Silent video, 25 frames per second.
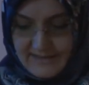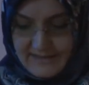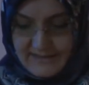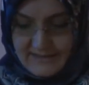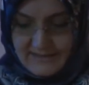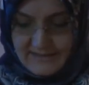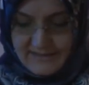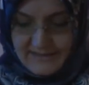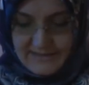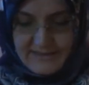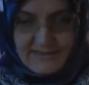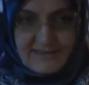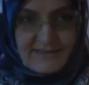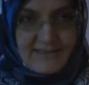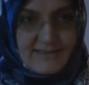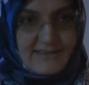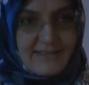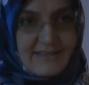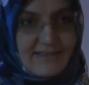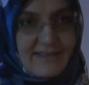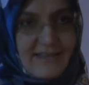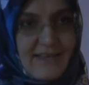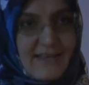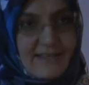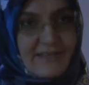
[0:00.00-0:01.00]
this
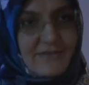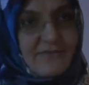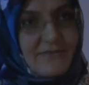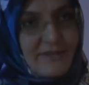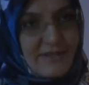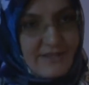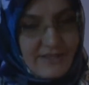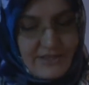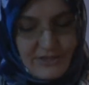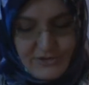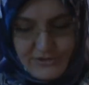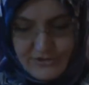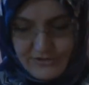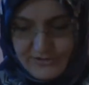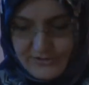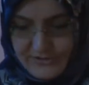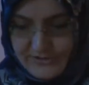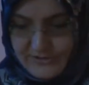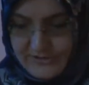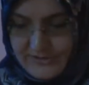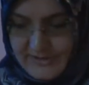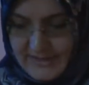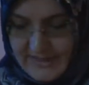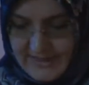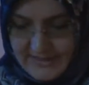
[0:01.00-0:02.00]
is not very
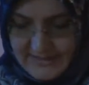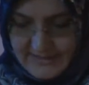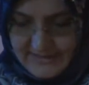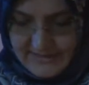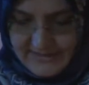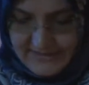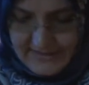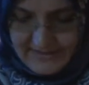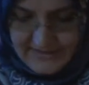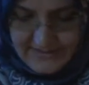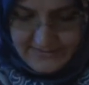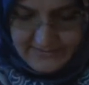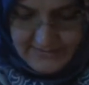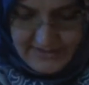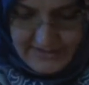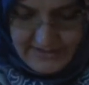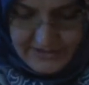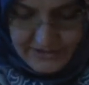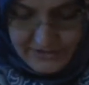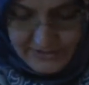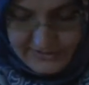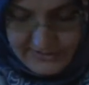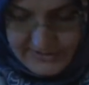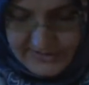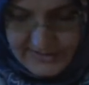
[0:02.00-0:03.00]
true that we
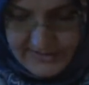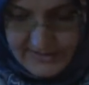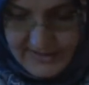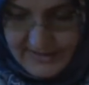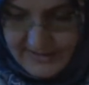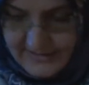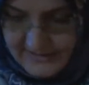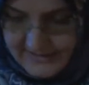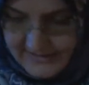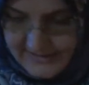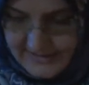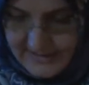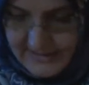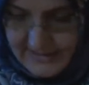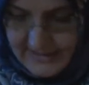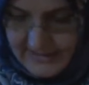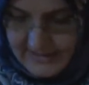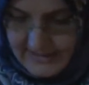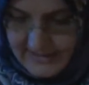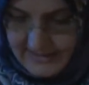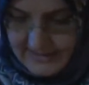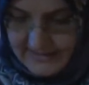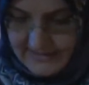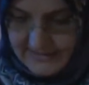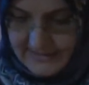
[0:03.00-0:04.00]
actually see in
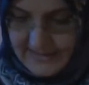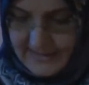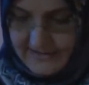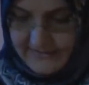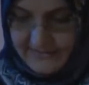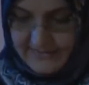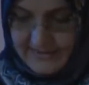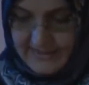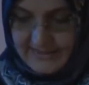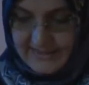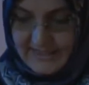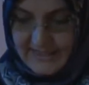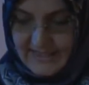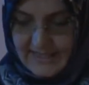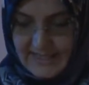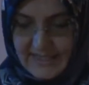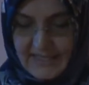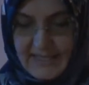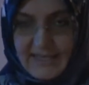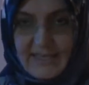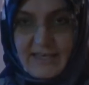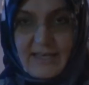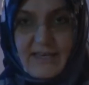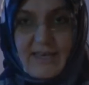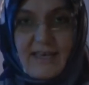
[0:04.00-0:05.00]
his life, that
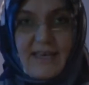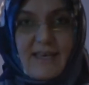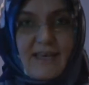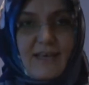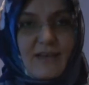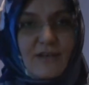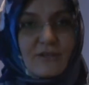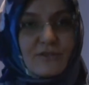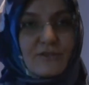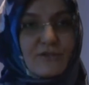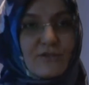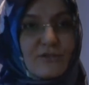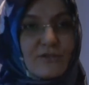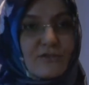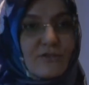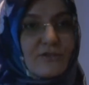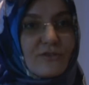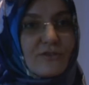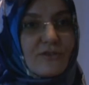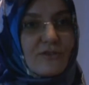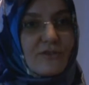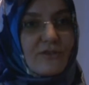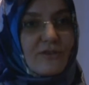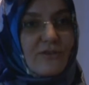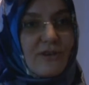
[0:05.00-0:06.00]
he
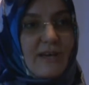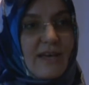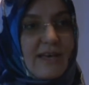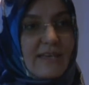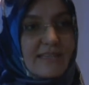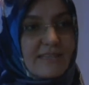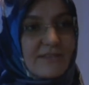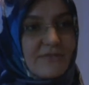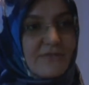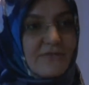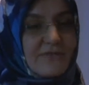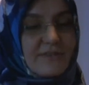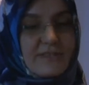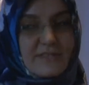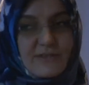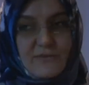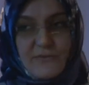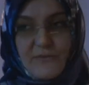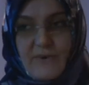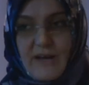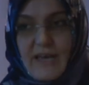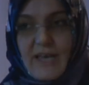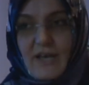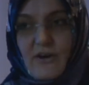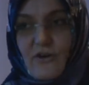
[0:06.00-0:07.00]
took a different
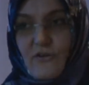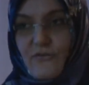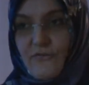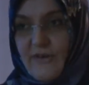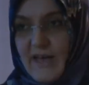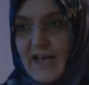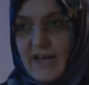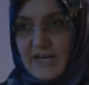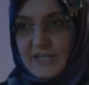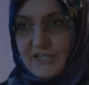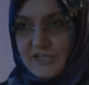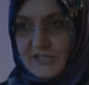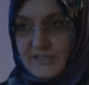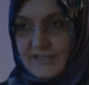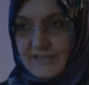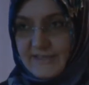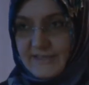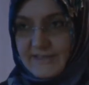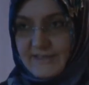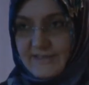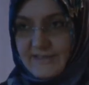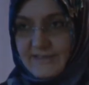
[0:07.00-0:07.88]
way of action,